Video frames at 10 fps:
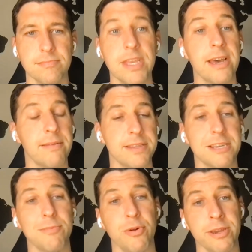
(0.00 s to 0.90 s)
Yeah, that's a
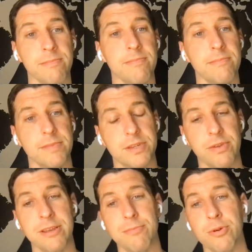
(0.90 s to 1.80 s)
good point. It's a
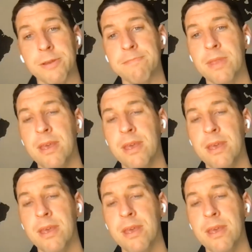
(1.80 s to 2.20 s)
really good point.